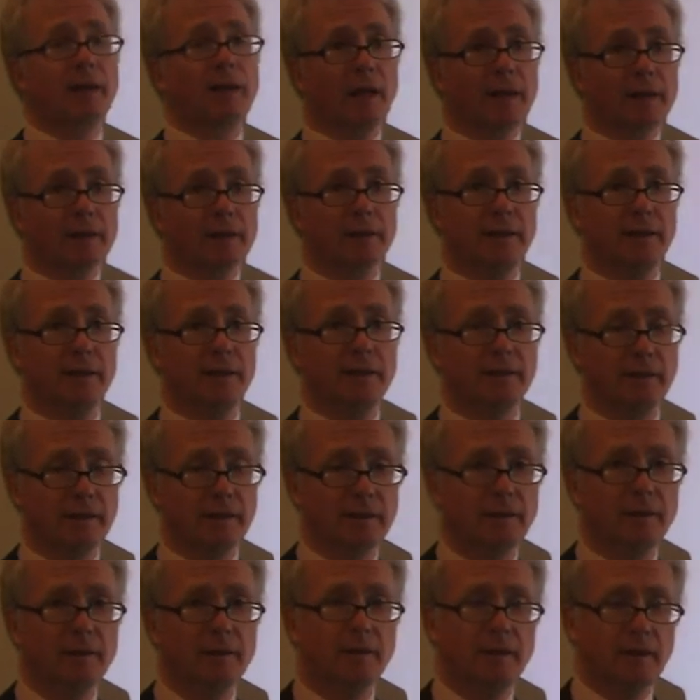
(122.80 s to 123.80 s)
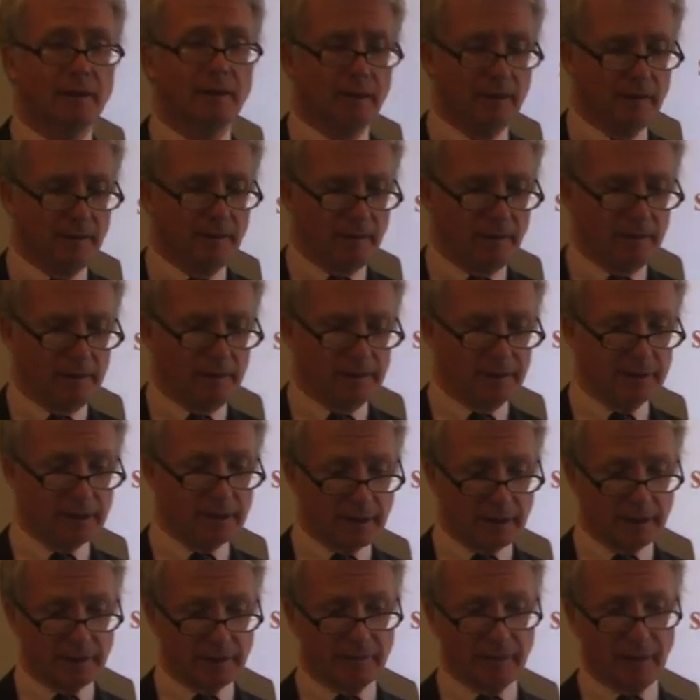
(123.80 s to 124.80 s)
Gandhi
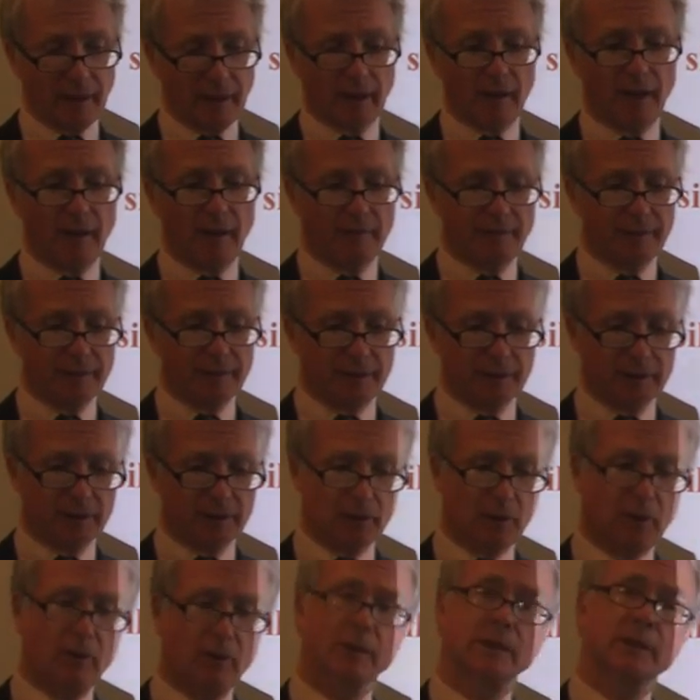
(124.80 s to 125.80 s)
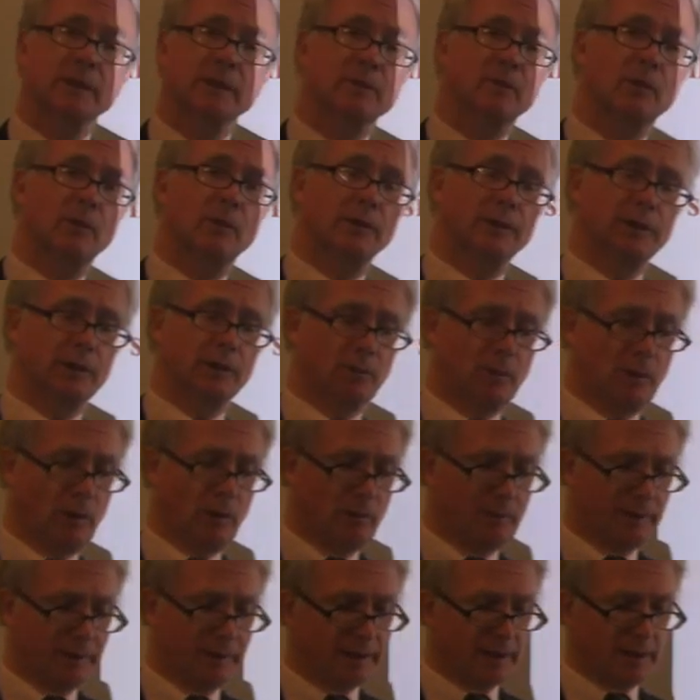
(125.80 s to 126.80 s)
said that love is the strongest force the
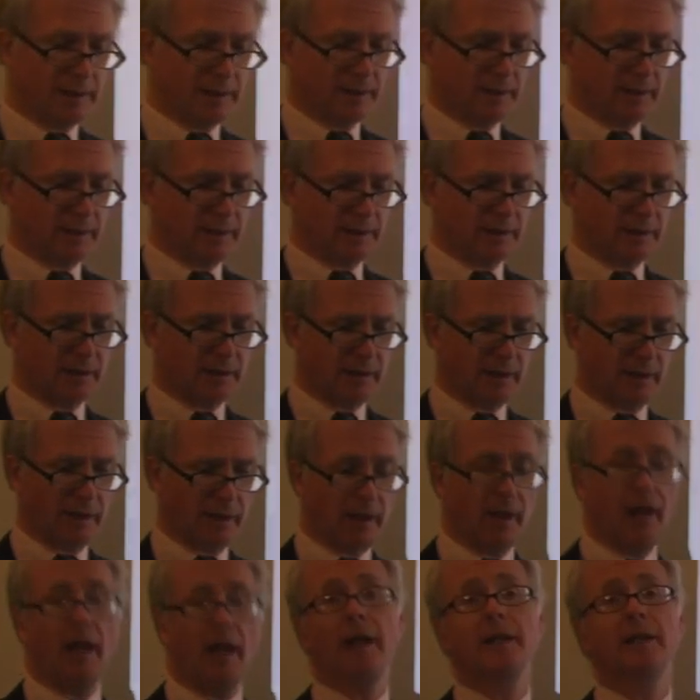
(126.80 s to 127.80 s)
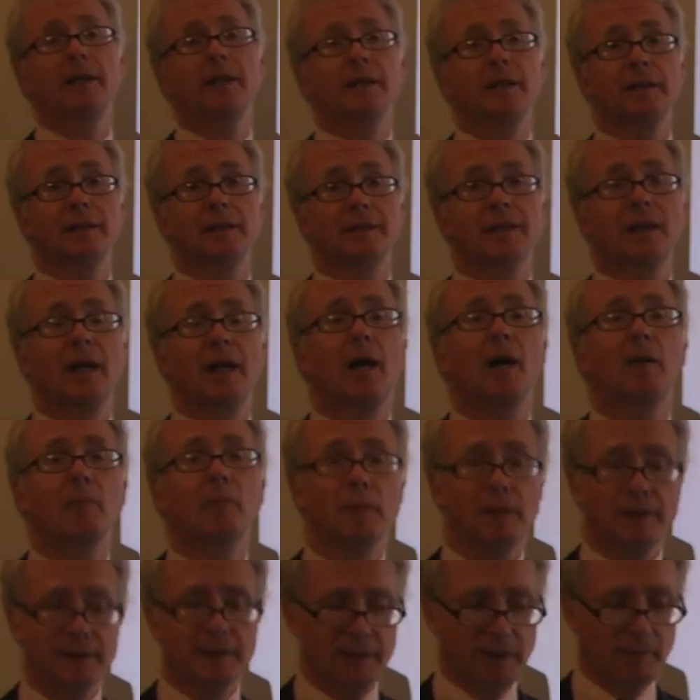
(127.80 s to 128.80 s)
world possesses, and yet it's the
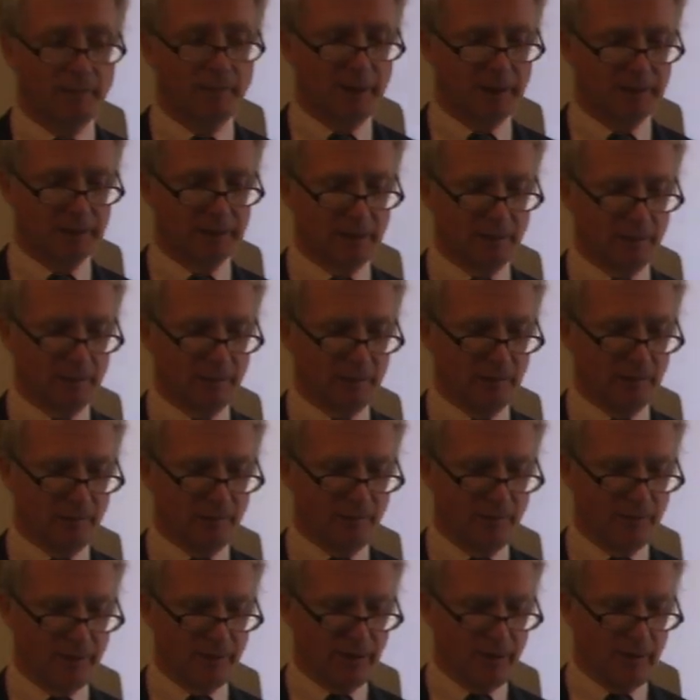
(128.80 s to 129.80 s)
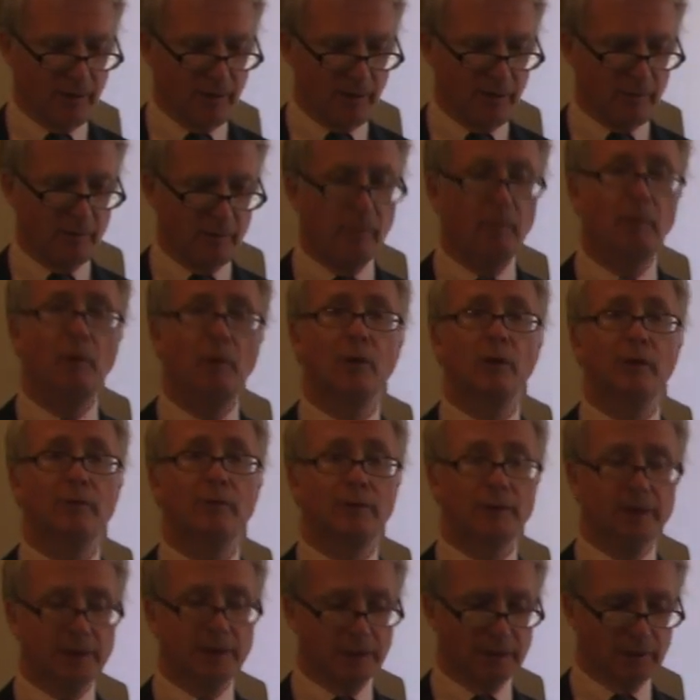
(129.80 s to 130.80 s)
humblest imaginable. The more
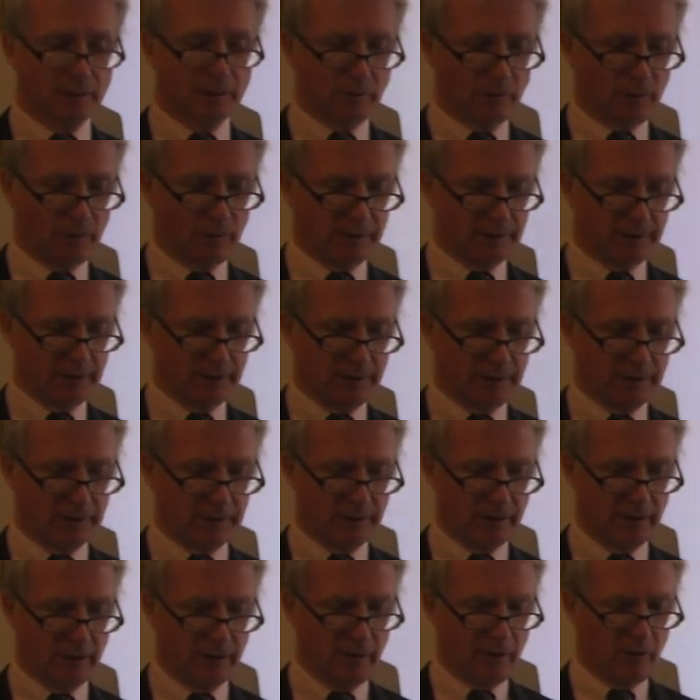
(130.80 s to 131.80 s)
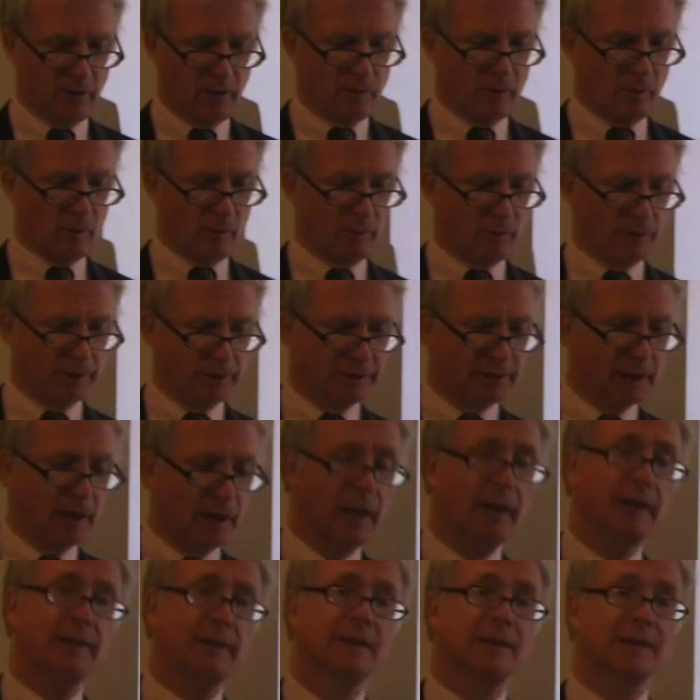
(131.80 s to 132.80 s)
efficient a force is, the more
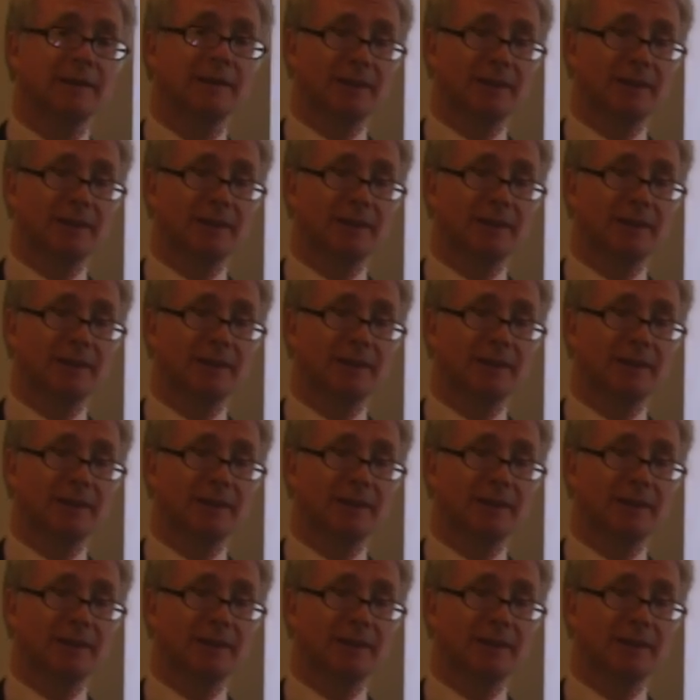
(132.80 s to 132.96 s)
silent and